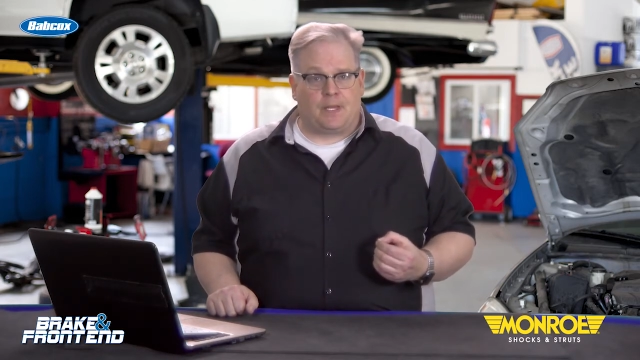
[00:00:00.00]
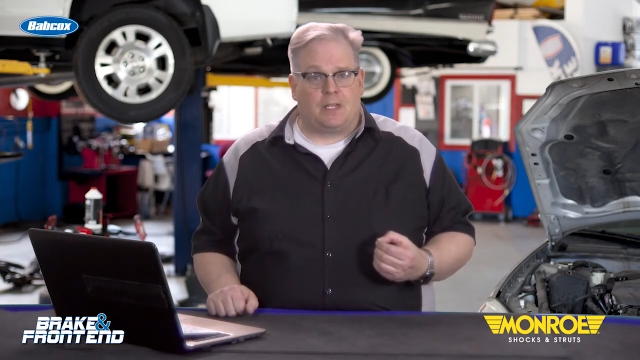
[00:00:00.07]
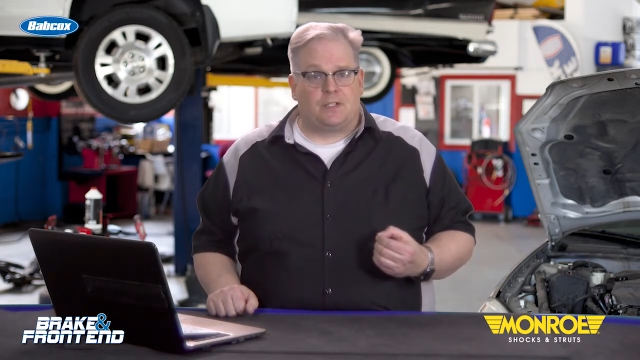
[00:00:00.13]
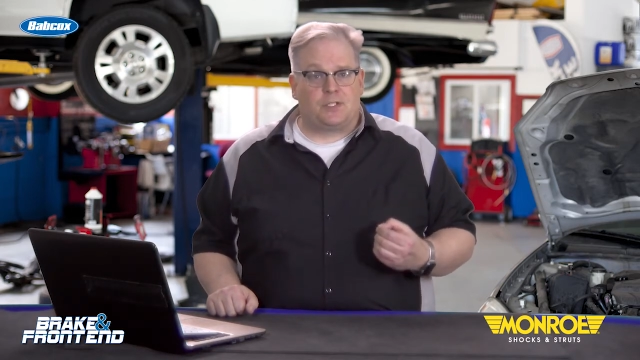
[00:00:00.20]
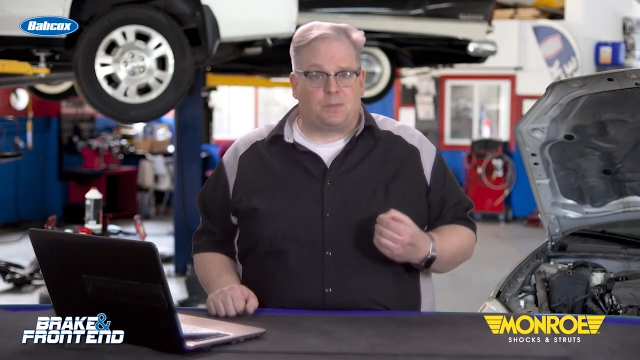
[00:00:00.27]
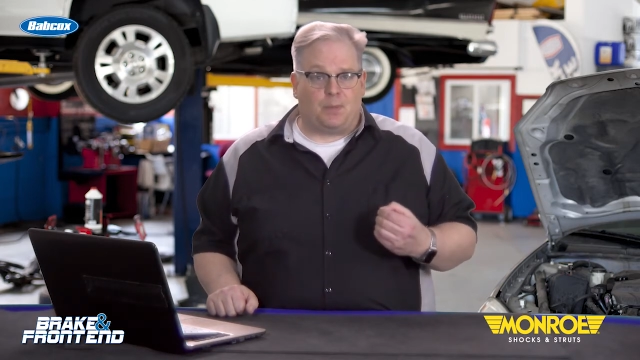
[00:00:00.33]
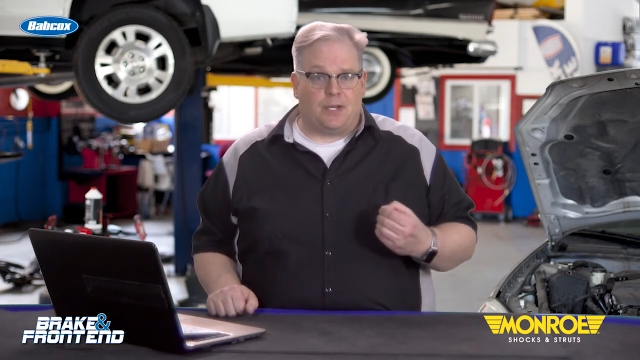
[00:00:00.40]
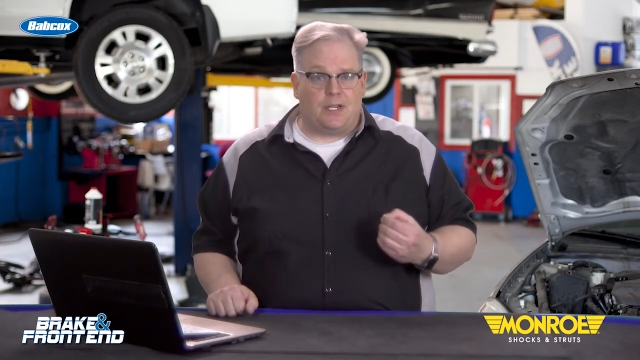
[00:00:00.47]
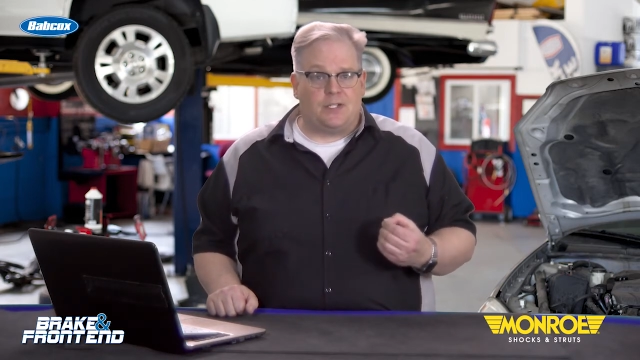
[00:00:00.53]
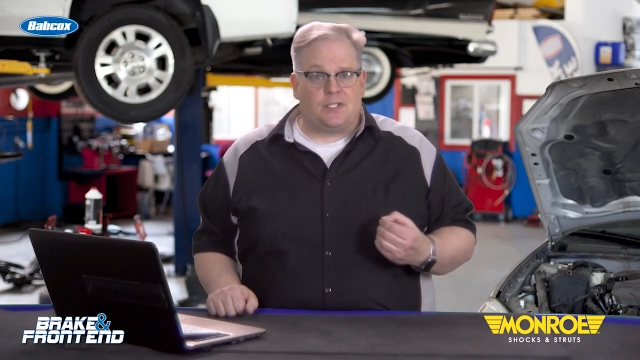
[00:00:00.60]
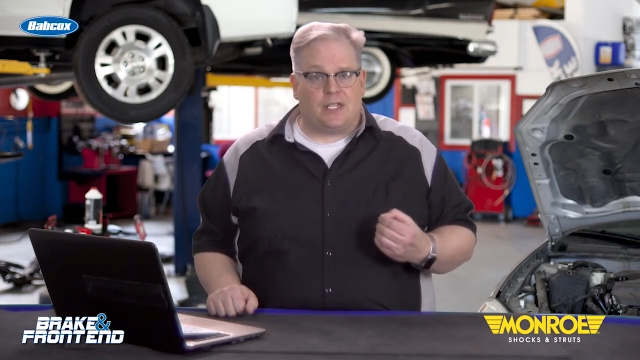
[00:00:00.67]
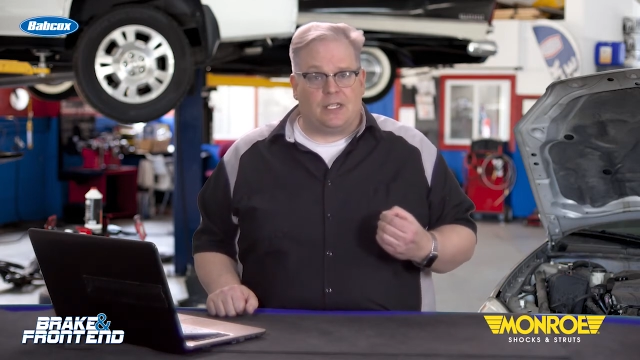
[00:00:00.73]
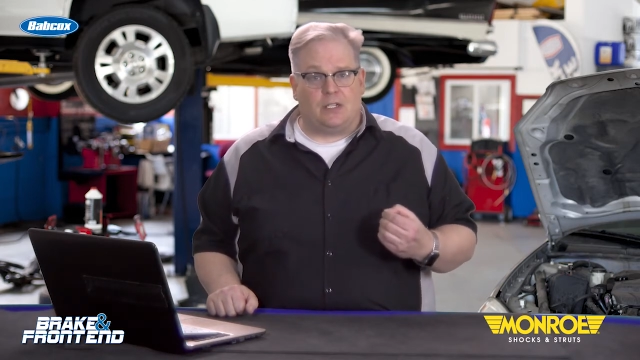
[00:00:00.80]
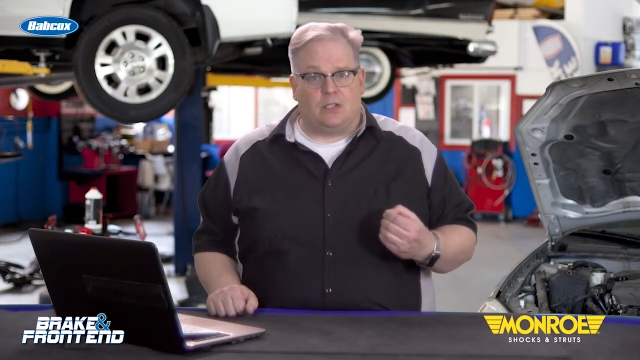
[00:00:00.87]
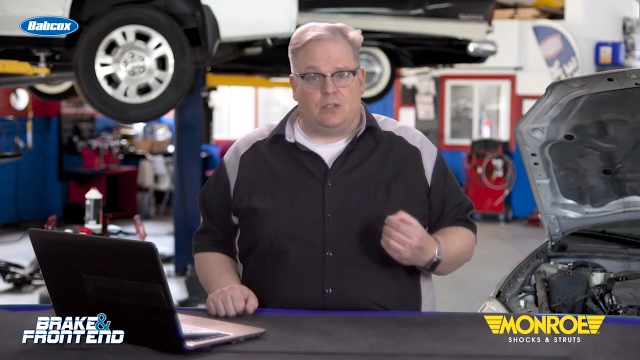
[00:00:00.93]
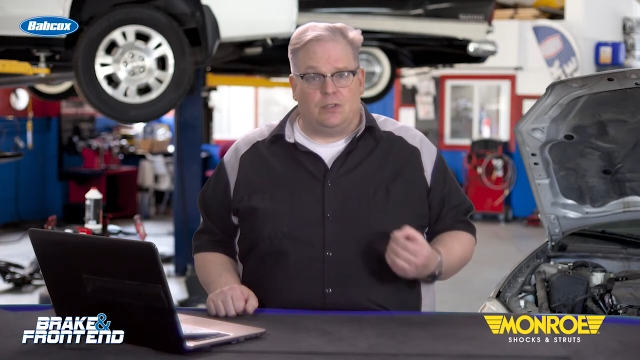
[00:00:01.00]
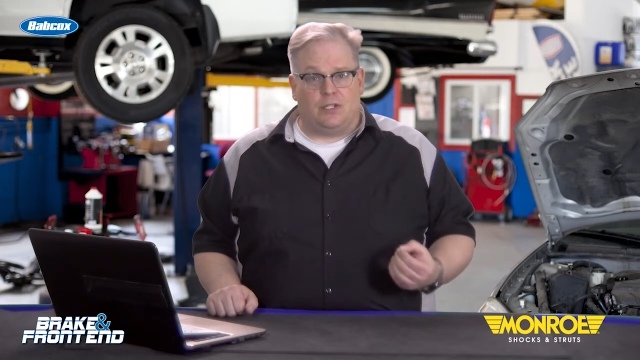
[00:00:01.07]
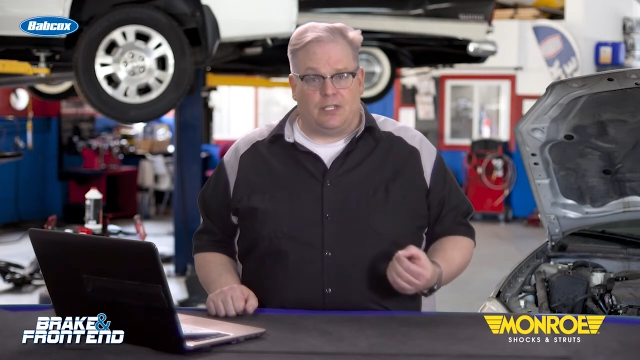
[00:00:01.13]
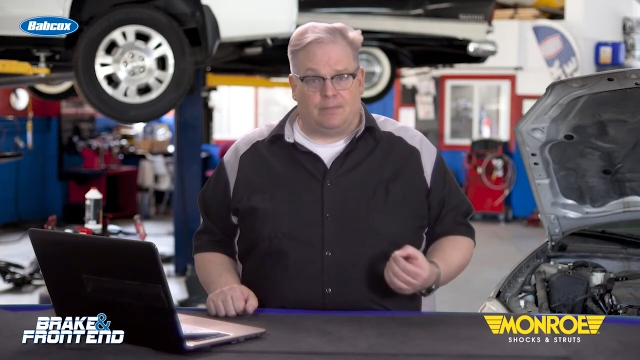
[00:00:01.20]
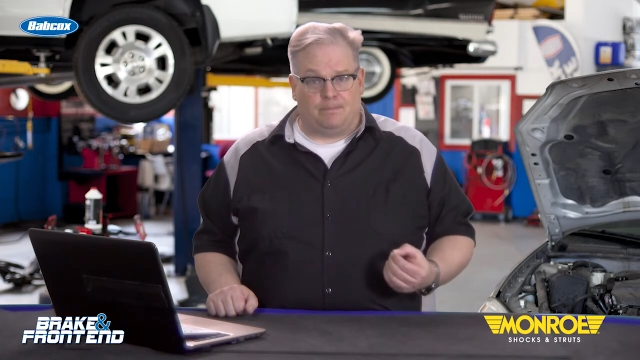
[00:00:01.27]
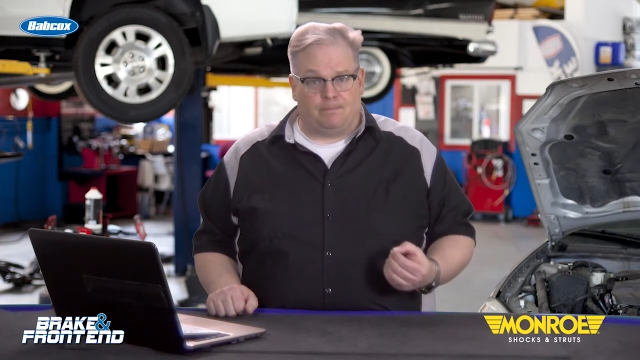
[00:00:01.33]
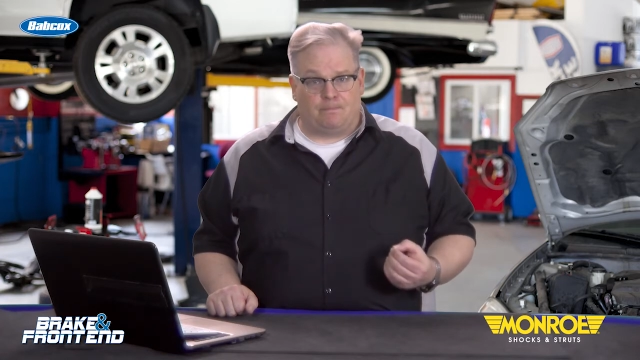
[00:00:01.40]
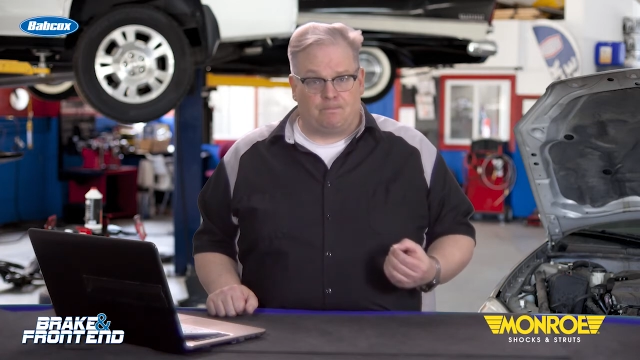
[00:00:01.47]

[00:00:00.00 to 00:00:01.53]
springs included.